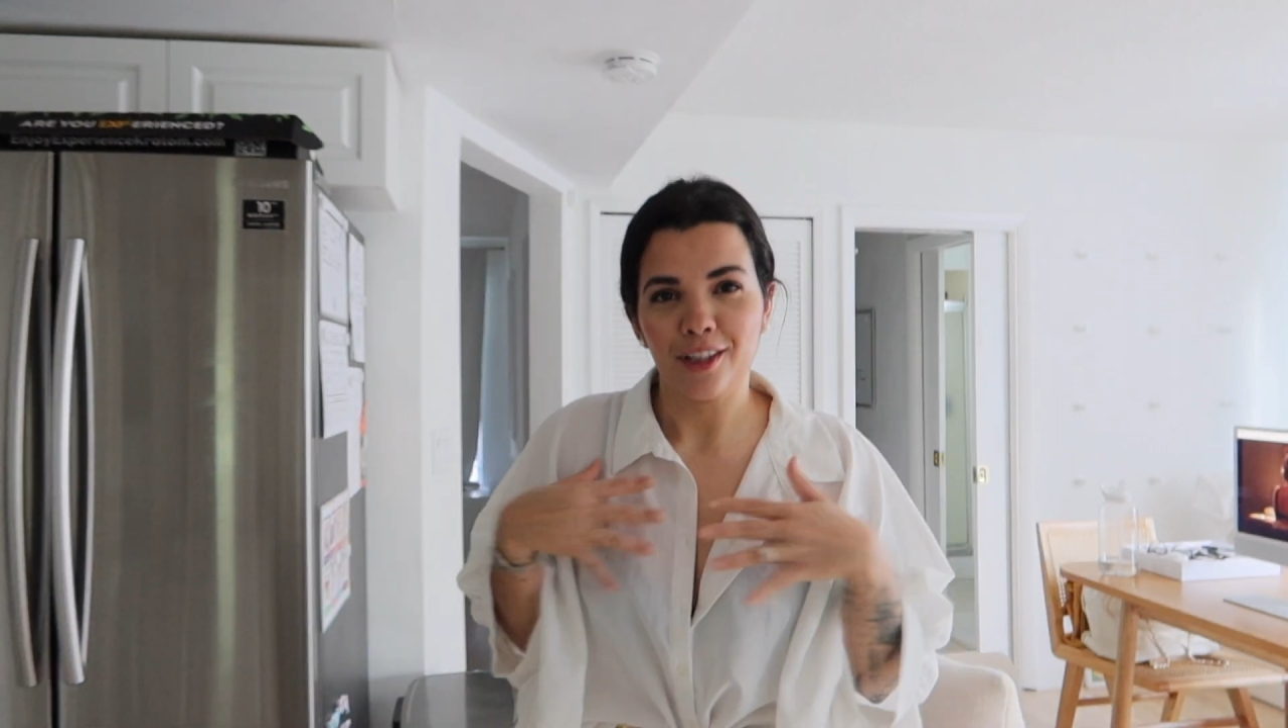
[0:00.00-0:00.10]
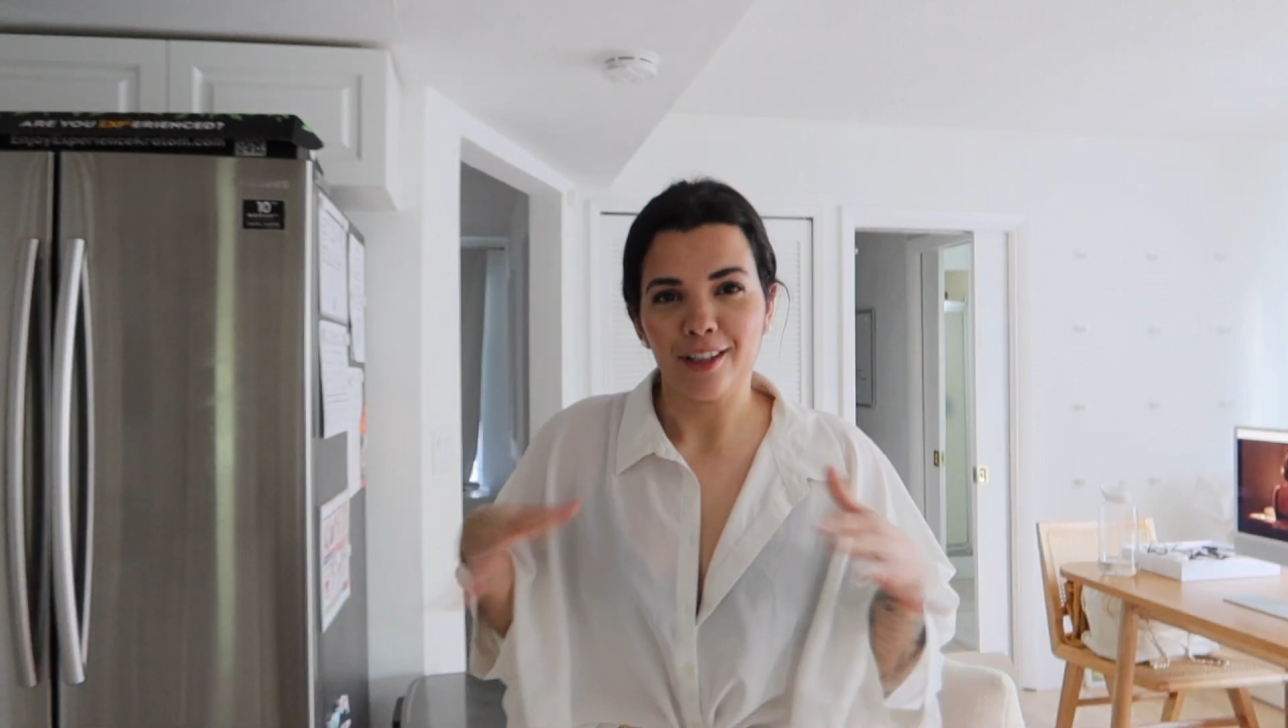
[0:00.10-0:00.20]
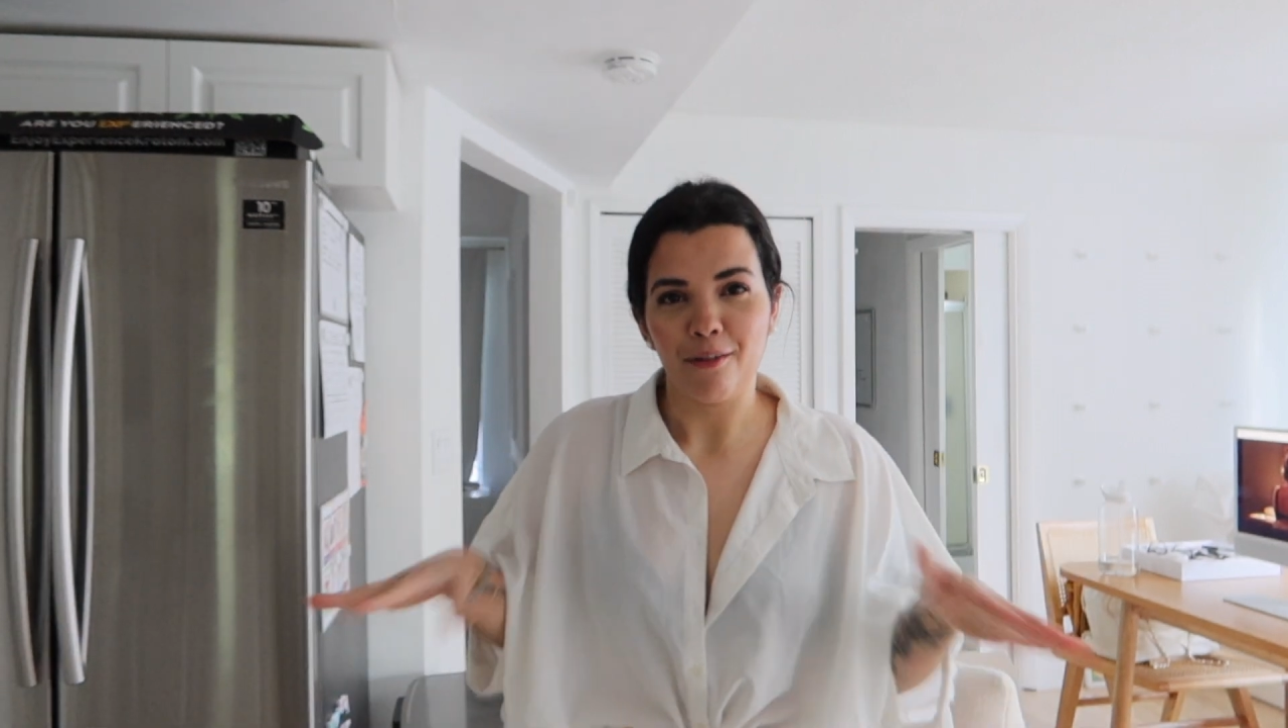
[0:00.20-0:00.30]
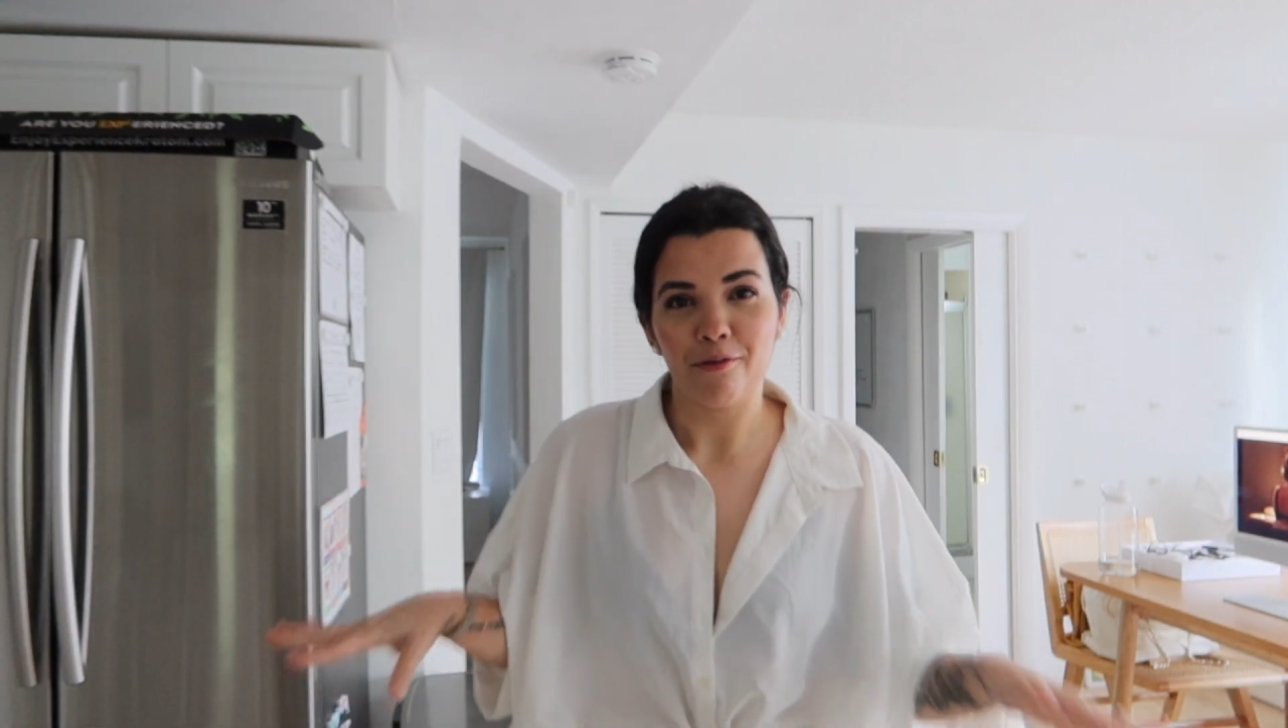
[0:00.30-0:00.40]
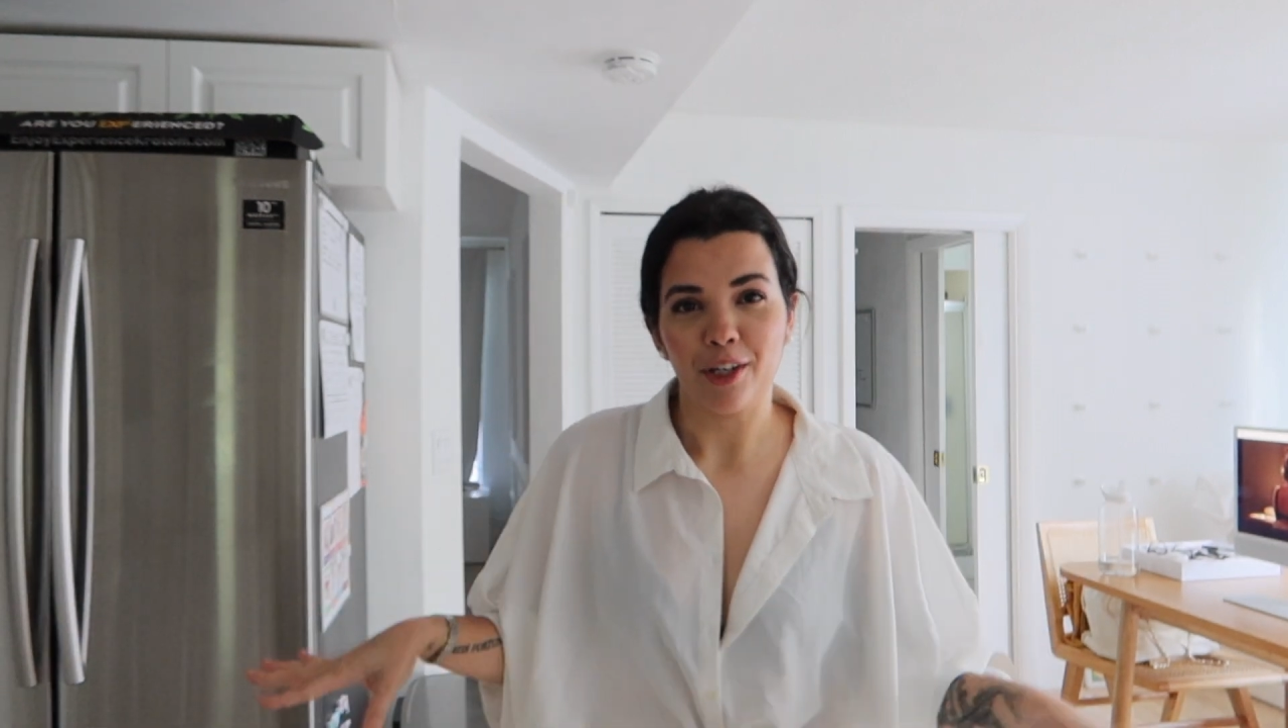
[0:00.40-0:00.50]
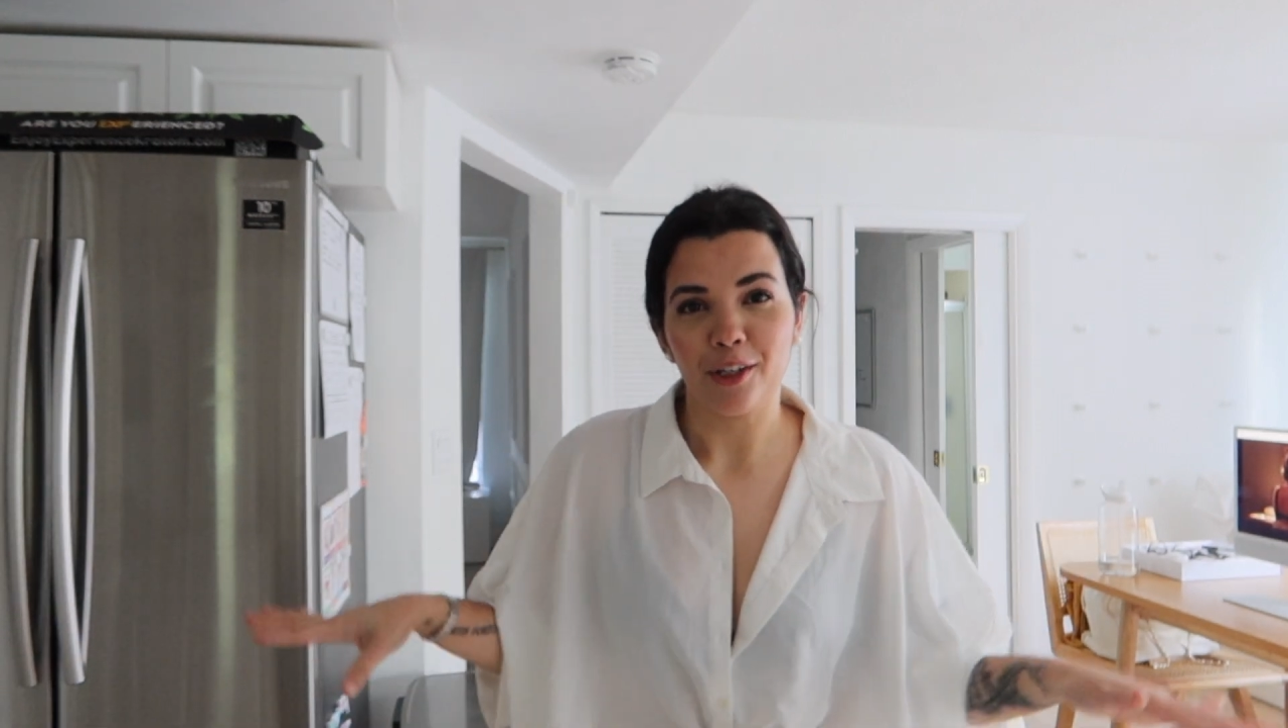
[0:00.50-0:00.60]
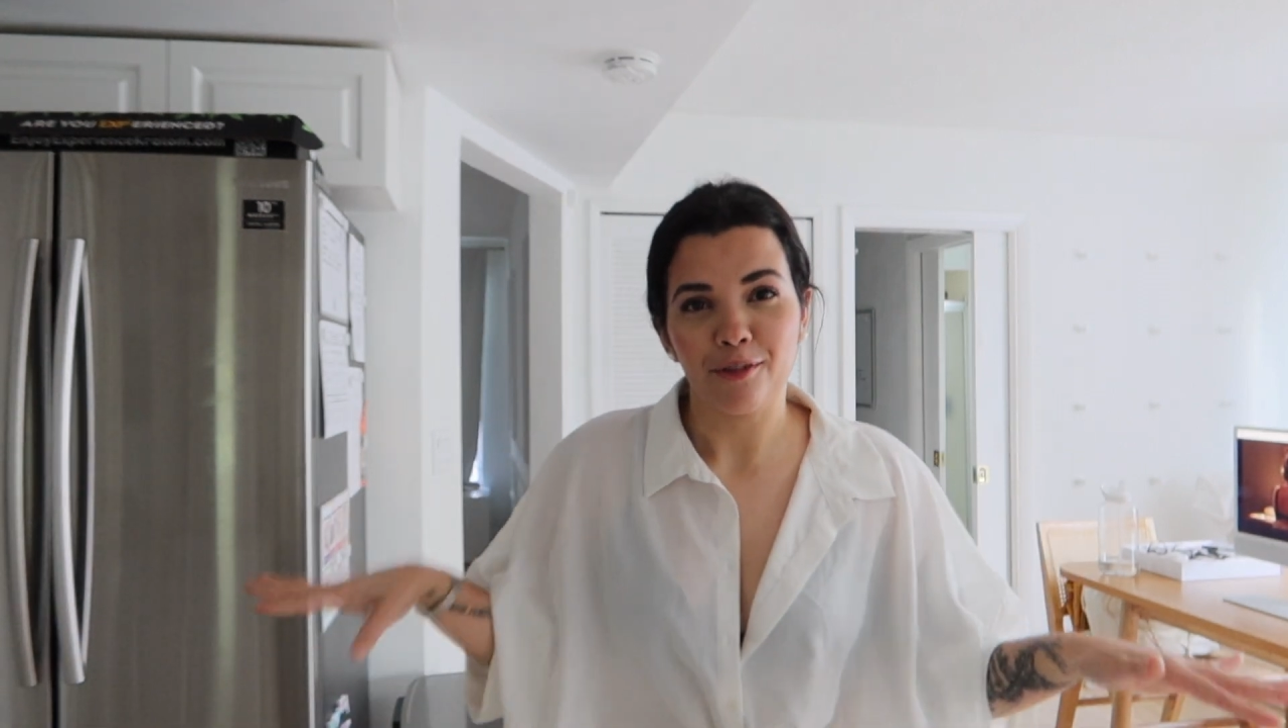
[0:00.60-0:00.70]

in a very,